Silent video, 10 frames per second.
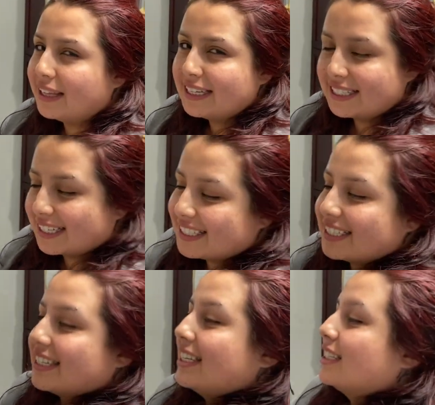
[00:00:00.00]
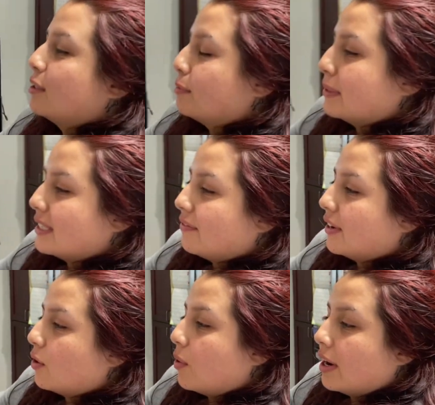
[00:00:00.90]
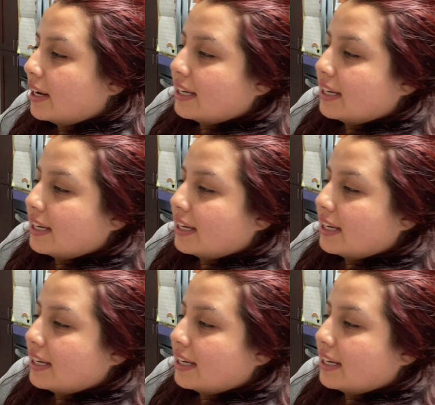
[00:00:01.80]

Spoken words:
Addicted to this specific one.